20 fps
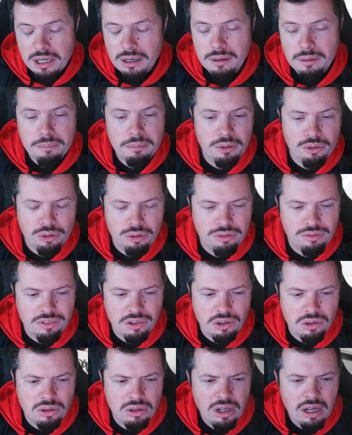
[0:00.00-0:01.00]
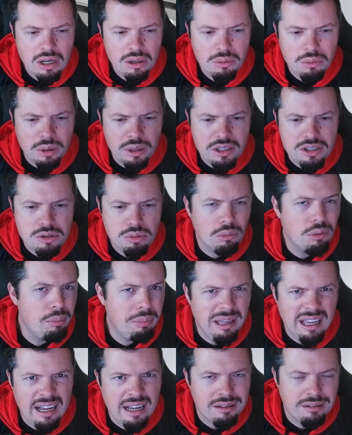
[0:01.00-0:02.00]
up the review, which will
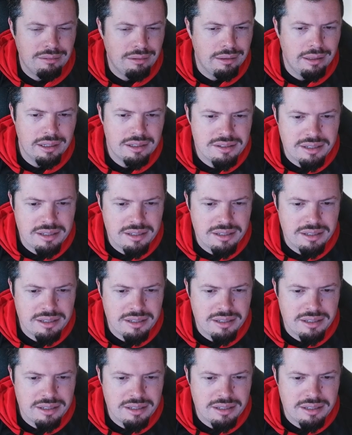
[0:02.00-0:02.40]
be out in the next